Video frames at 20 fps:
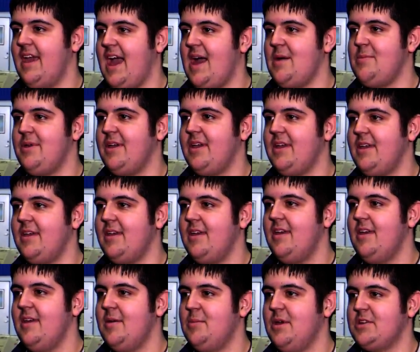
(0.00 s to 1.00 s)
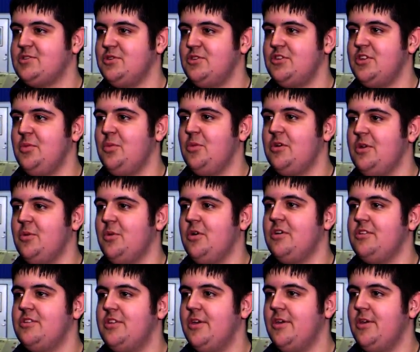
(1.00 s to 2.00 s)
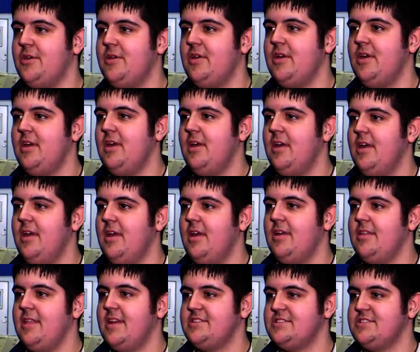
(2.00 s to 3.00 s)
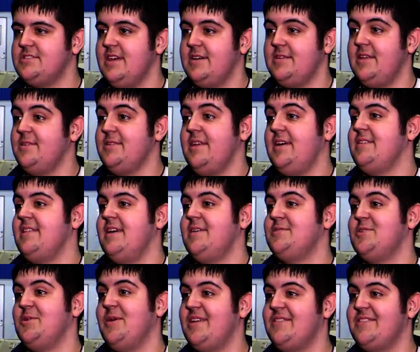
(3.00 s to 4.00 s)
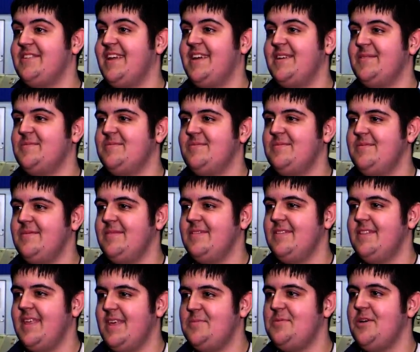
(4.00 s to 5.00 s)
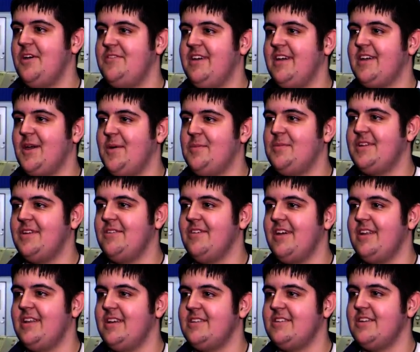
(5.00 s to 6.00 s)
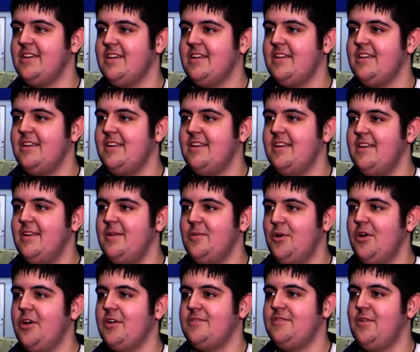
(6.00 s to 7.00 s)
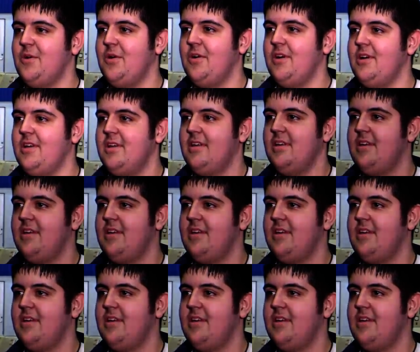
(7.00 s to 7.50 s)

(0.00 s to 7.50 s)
you happy, make sure you're doing what you want to do. They'll do anything. They're the perfect company, really, to work for.